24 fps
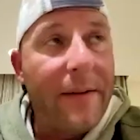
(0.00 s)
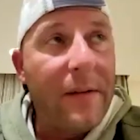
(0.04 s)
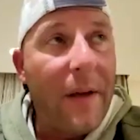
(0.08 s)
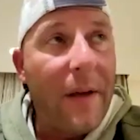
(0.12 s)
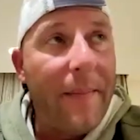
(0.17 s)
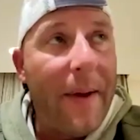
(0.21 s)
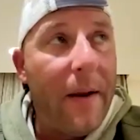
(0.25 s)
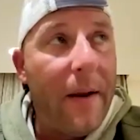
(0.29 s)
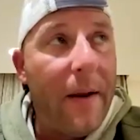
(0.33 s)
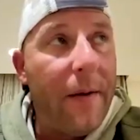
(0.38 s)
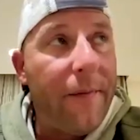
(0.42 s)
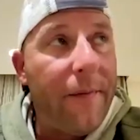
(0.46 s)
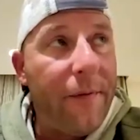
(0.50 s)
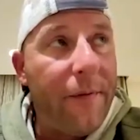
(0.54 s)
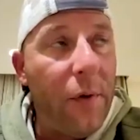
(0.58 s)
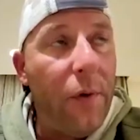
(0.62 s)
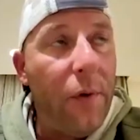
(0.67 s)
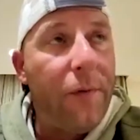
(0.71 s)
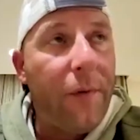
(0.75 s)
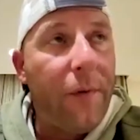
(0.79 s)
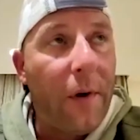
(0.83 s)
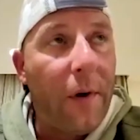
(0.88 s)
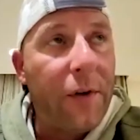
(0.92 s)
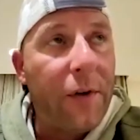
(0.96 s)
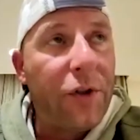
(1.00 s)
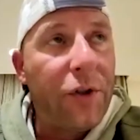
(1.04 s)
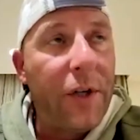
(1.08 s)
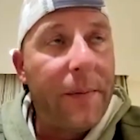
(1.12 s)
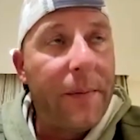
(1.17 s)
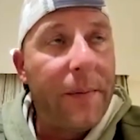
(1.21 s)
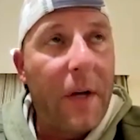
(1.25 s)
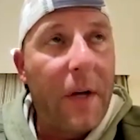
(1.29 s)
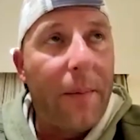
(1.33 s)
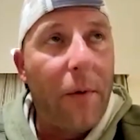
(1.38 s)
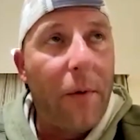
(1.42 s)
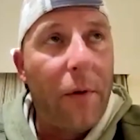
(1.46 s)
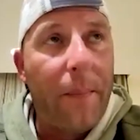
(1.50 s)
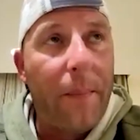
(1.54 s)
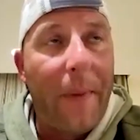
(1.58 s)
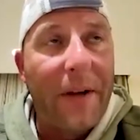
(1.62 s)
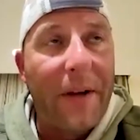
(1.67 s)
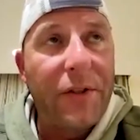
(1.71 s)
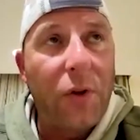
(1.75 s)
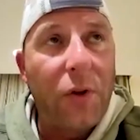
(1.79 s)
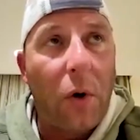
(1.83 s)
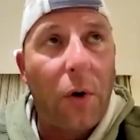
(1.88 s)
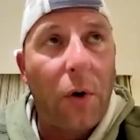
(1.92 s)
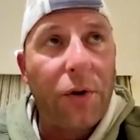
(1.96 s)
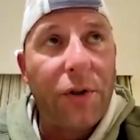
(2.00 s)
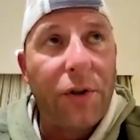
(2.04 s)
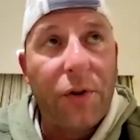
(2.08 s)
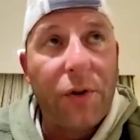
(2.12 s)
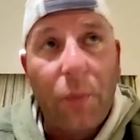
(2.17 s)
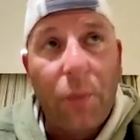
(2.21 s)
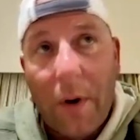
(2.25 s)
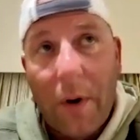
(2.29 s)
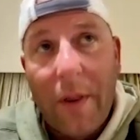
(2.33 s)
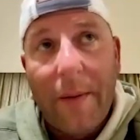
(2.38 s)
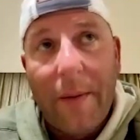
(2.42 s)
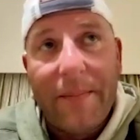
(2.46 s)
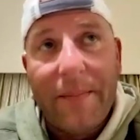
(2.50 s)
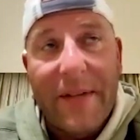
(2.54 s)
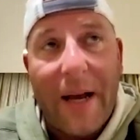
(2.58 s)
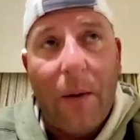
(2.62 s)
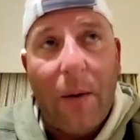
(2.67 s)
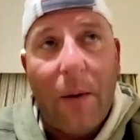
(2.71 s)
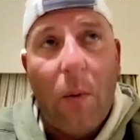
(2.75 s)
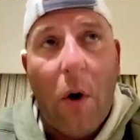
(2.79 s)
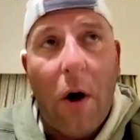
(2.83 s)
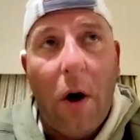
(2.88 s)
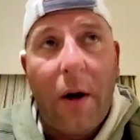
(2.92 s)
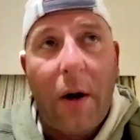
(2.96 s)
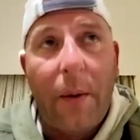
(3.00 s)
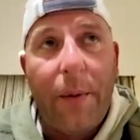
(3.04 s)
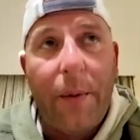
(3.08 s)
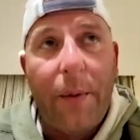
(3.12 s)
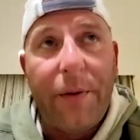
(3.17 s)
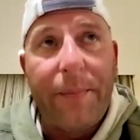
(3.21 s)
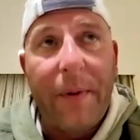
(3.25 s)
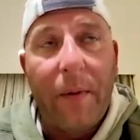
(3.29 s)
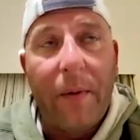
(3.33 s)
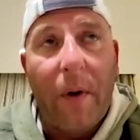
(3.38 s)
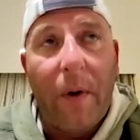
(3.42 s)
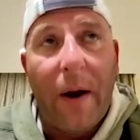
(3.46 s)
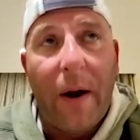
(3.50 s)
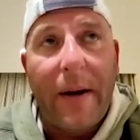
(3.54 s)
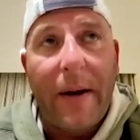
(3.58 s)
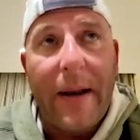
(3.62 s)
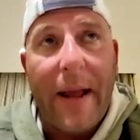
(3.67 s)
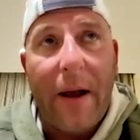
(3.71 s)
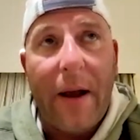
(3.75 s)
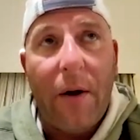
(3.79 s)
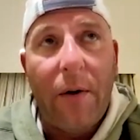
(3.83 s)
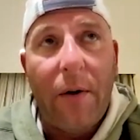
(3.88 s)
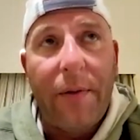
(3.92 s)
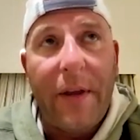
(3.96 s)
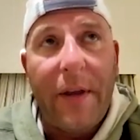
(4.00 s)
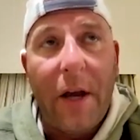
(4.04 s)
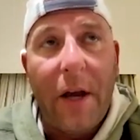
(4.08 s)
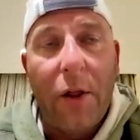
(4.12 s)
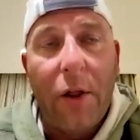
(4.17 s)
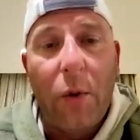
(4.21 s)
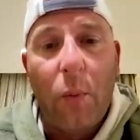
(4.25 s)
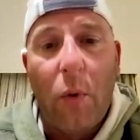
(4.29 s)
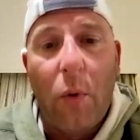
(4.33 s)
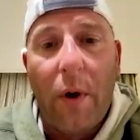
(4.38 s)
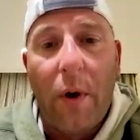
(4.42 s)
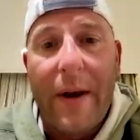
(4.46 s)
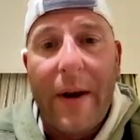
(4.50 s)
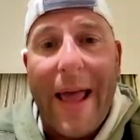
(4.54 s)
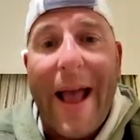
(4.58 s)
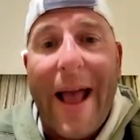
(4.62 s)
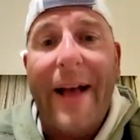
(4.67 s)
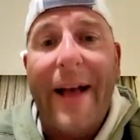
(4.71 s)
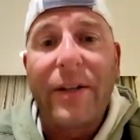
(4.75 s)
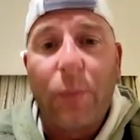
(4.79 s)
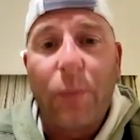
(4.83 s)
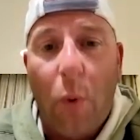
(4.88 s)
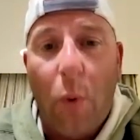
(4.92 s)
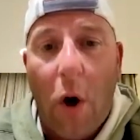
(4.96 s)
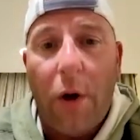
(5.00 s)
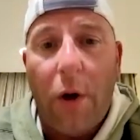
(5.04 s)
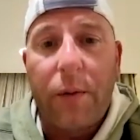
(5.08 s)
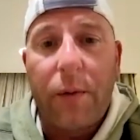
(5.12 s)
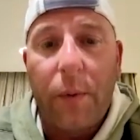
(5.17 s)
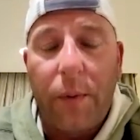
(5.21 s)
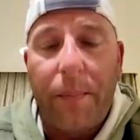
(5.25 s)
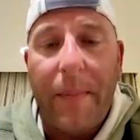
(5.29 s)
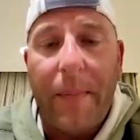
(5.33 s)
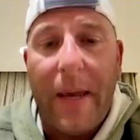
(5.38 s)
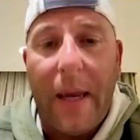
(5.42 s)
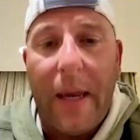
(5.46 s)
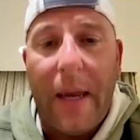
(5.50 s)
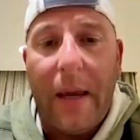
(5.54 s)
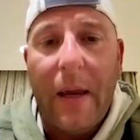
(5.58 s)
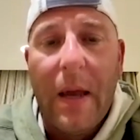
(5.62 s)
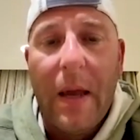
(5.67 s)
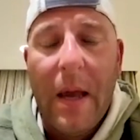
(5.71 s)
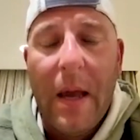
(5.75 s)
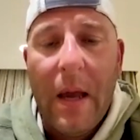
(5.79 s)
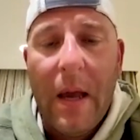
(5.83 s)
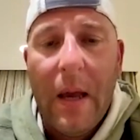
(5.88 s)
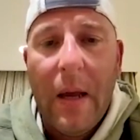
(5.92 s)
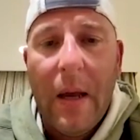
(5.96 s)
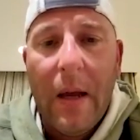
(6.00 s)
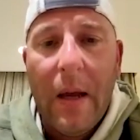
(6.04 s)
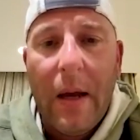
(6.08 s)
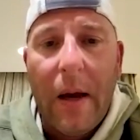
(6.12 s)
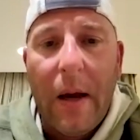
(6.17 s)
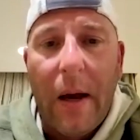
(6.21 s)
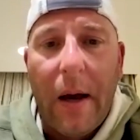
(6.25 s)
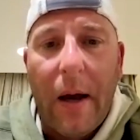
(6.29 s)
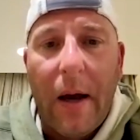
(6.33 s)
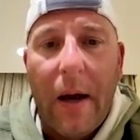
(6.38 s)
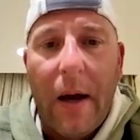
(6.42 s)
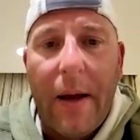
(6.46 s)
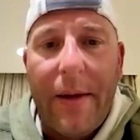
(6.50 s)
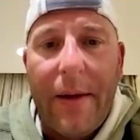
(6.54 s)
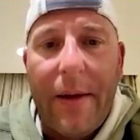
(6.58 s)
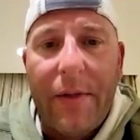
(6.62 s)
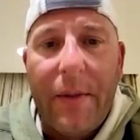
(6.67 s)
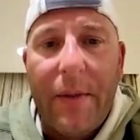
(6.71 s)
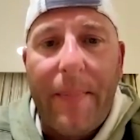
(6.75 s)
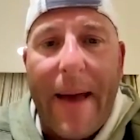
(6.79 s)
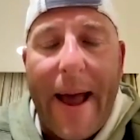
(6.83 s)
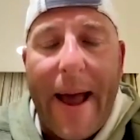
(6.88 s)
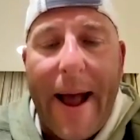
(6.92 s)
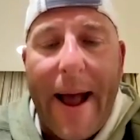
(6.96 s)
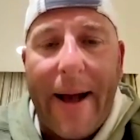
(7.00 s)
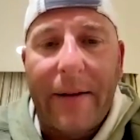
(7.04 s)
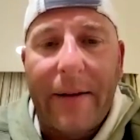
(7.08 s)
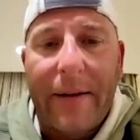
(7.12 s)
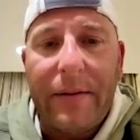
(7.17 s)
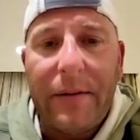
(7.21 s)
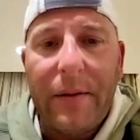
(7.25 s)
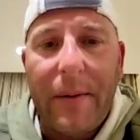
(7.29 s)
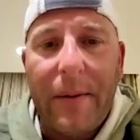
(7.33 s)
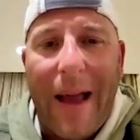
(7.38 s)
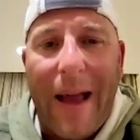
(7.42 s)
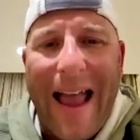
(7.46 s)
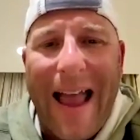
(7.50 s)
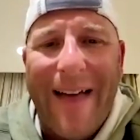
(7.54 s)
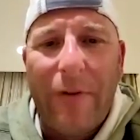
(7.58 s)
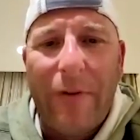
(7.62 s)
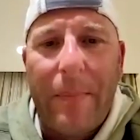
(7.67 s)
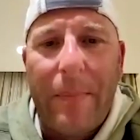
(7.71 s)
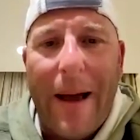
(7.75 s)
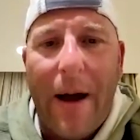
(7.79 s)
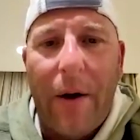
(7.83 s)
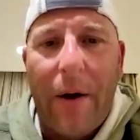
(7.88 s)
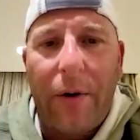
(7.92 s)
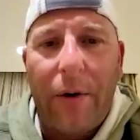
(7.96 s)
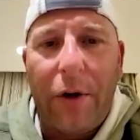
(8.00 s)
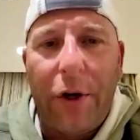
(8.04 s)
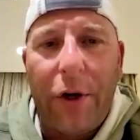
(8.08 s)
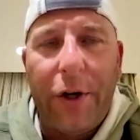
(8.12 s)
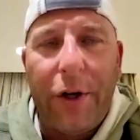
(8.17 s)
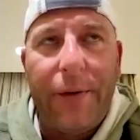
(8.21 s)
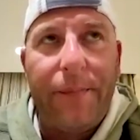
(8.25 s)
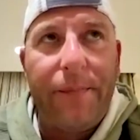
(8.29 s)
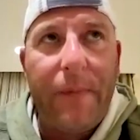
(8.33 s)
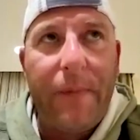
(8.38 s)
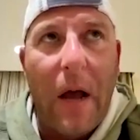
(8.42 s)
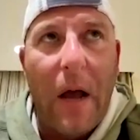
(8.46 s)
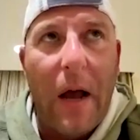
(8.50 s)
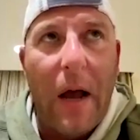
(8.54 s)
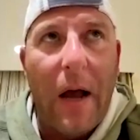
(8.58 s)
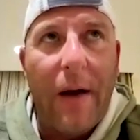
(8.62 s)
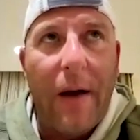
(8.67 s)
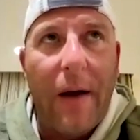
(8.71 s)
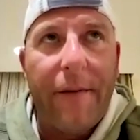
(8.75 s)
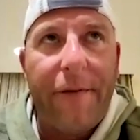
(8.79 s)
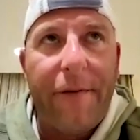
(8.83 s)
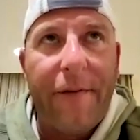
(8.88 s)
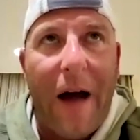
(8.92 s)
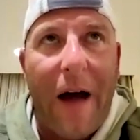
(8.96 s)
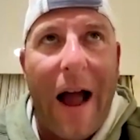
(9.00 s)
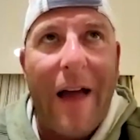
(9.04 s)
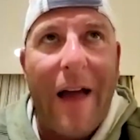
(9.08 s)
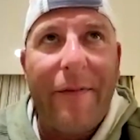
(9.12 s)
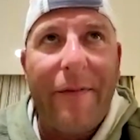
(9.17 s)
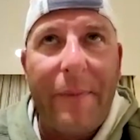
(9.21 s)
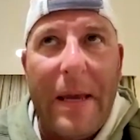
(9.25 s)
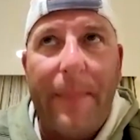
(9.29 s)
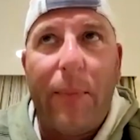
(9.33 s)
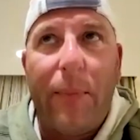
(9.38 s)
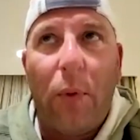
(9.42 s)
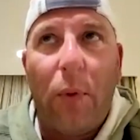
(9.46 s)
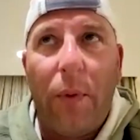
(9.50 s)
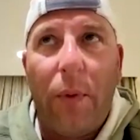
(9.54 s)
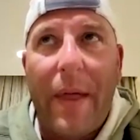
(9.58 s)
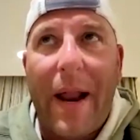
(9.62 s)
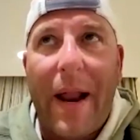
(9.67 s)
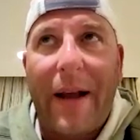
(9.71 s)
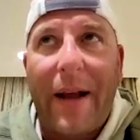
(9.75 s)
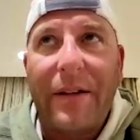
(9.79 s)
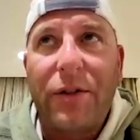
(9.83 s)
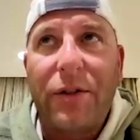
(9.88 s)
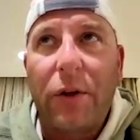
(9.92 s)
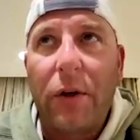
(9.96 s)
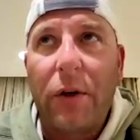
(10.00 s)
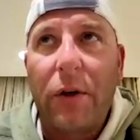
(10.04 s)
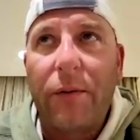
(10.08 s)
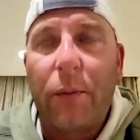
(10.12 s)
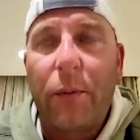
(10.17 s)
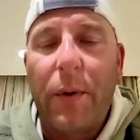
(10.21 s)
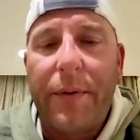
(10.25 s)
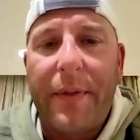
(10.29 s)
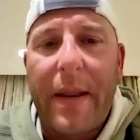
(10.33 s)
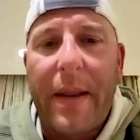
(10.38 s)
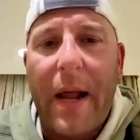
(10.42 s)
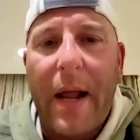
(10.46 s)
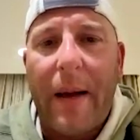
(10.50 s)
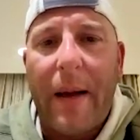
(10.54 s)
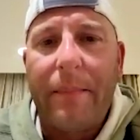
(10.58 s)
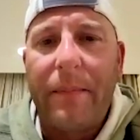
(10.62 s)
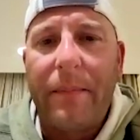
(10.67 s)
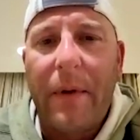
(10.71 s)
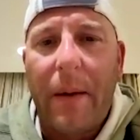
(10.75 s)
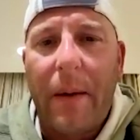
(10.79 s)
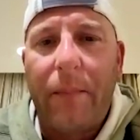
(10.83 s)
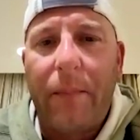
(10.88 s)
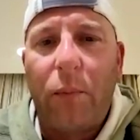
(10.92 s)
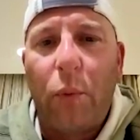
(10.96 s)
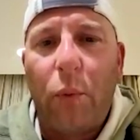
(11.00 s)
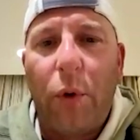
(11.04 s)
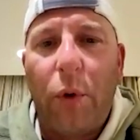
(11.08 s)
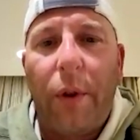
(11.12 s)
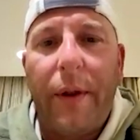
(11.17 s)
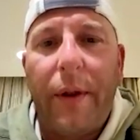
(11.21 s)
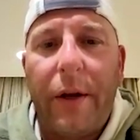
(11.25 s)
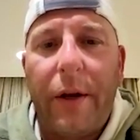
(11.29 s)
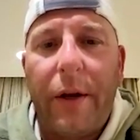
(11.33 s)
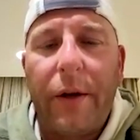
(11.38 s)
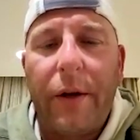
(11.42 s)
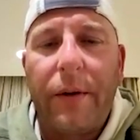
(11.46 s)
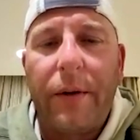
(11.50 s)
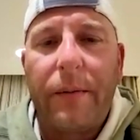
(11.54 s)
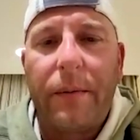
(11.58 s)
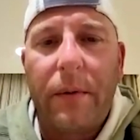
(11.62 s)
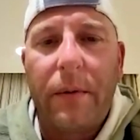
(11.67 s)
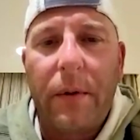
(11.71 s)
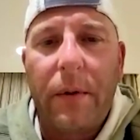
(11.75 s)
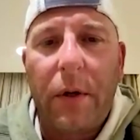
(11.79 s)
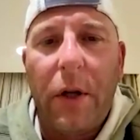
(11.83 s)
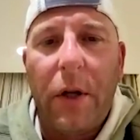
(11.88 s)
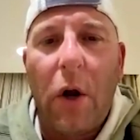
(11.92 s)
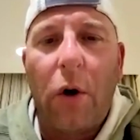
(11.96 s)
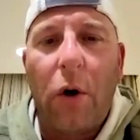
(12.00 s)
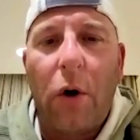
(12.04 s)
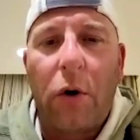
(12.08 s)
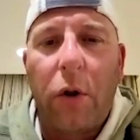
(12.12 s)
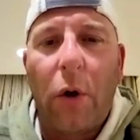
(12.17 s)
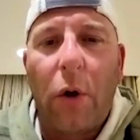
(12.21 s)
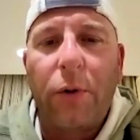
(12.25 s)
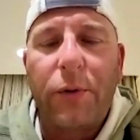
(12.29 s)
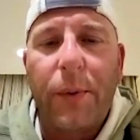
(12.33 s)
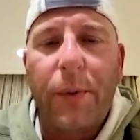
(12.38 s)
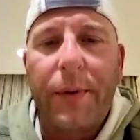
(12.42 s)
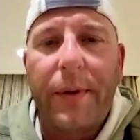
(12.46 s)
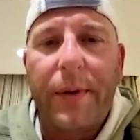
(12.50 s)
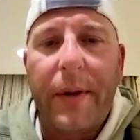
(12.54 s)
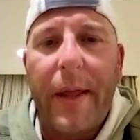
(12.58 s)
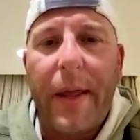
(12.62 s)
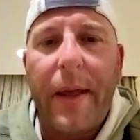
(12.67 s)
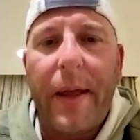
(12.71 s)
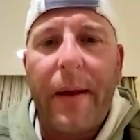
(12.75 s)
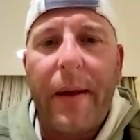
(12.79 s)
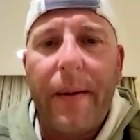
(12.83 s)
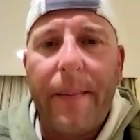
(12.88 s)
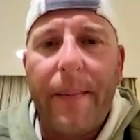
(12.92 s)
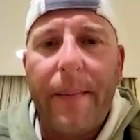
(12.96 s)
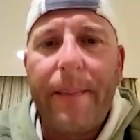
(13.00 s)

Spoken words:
I made a few friendships, a couple of my sergeants. One of them's out walking with me right now, and the other one has walked with me in the past. I have about a good five people that I serve with that I'm really good, you know, close with today.